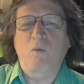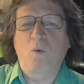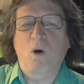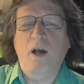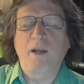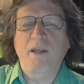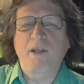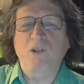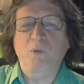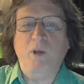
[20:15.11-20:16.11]

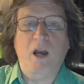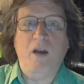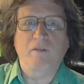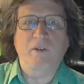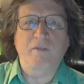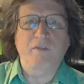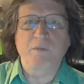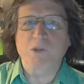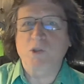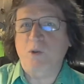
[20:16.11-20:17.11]
One is recovery
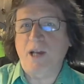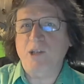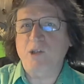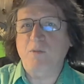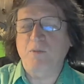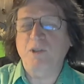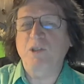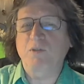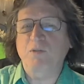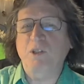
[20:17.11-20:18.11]
from stress.
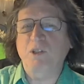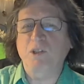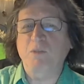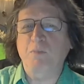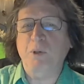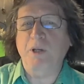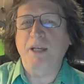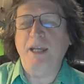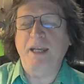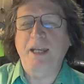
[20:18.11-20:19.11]
This is
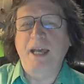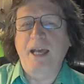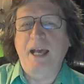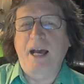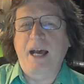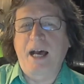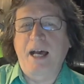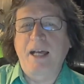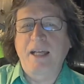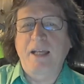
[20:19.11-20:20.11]
pretty neat.
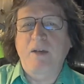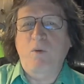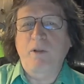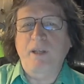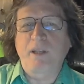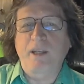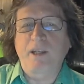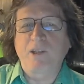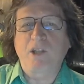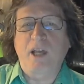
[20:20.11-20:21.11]
What they
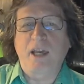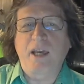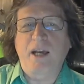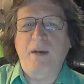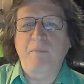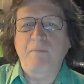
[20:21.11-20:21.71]
did is they